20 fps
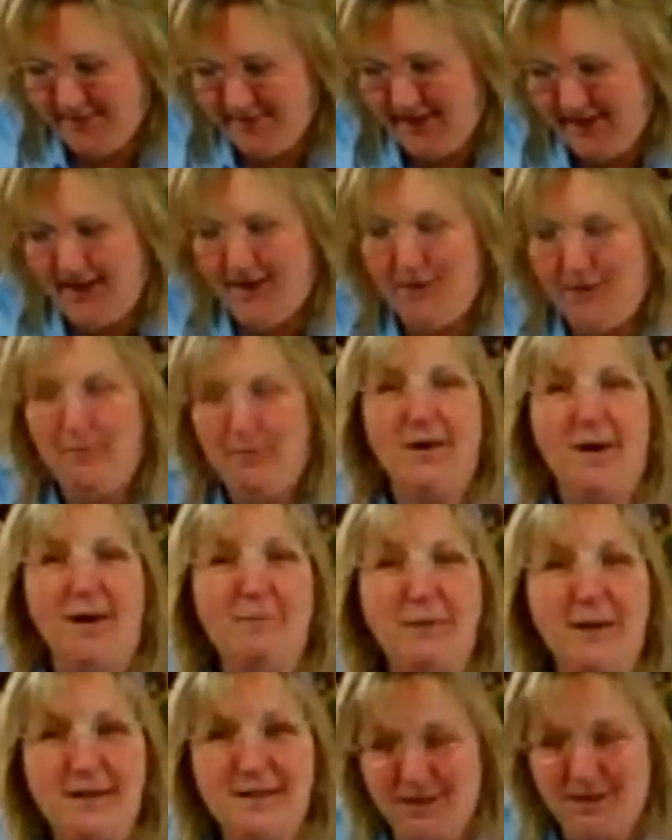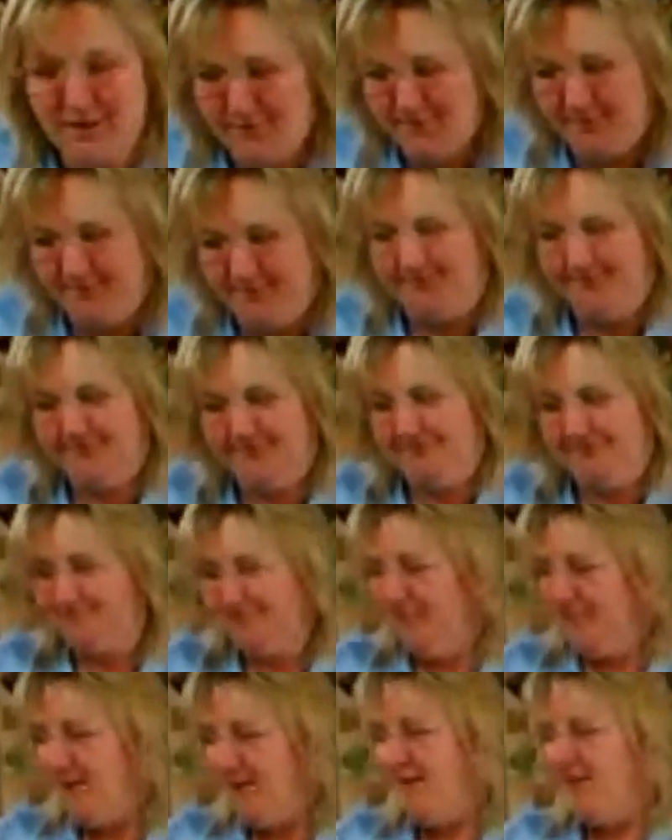Anyway, God bless you
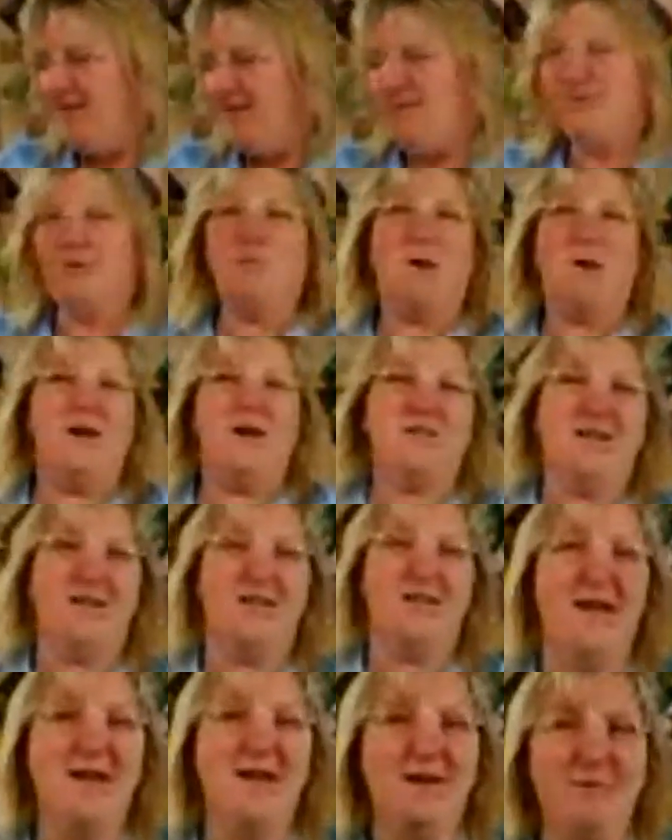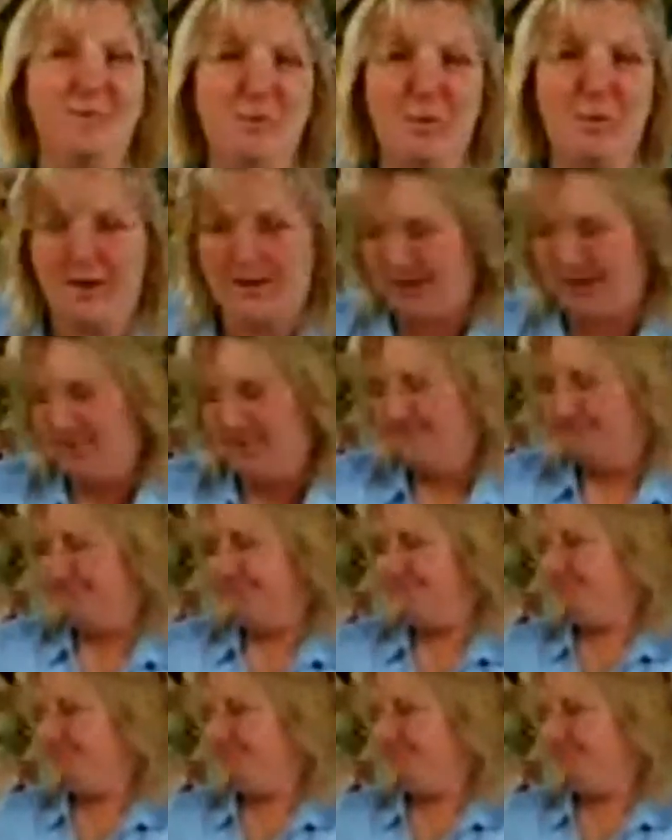for watching. Thank you for watching.